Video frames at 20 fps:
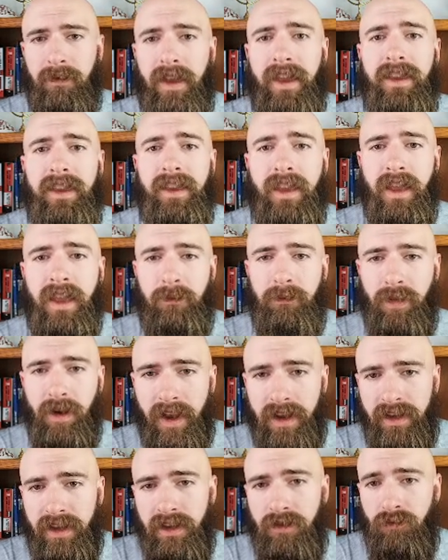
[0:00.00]
aka
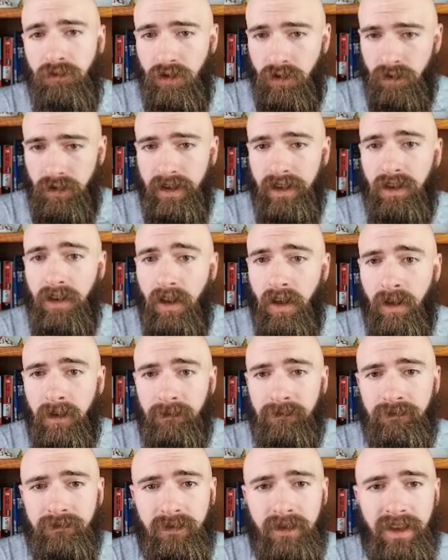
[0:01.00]
binding ruling law,
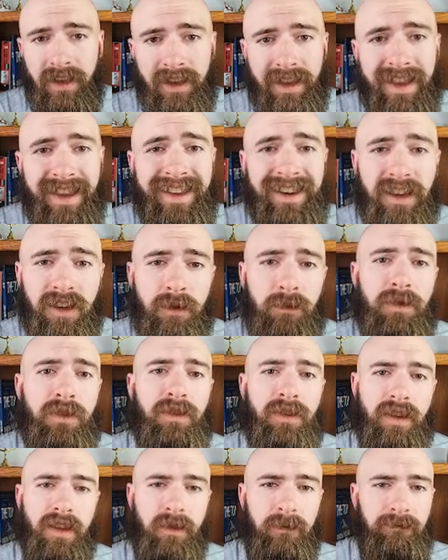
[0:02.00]
in a
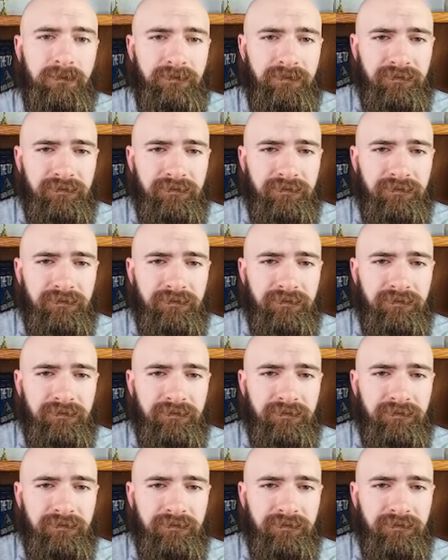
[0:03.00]
community.